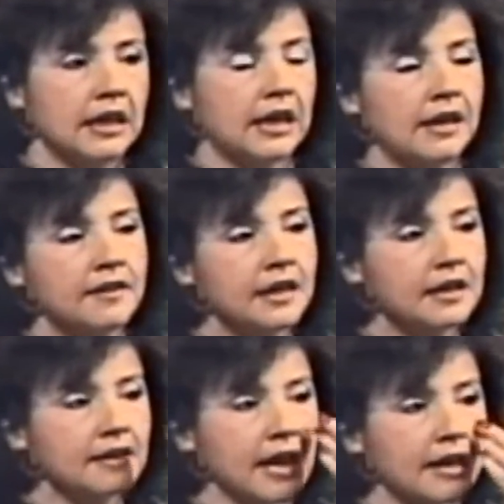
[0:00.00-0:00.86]
I
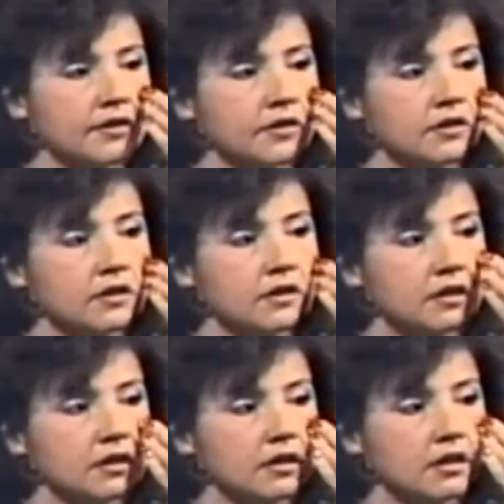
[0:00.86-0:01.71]
think that
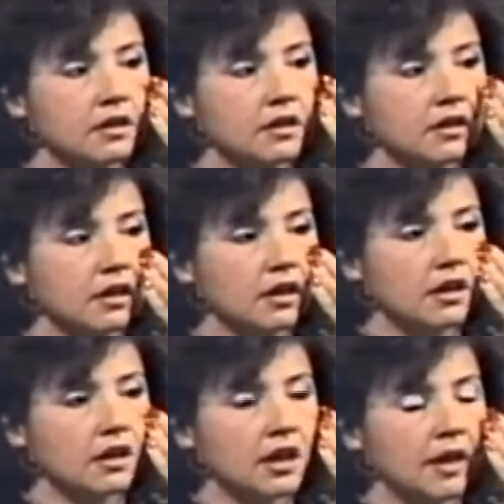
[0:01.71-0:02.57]

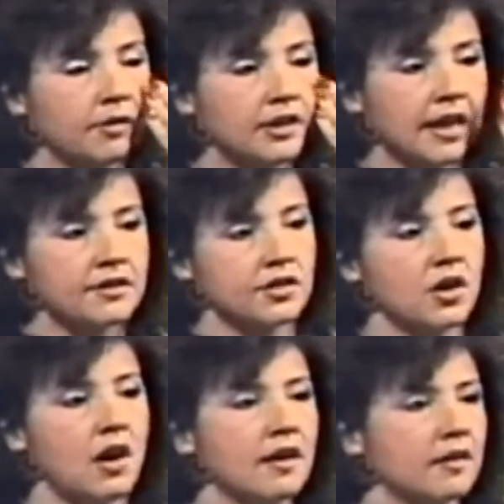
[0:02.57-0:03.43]
I would like to
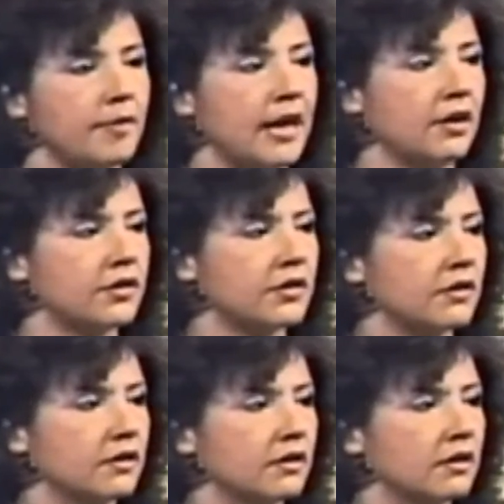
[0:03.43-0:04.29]
talk about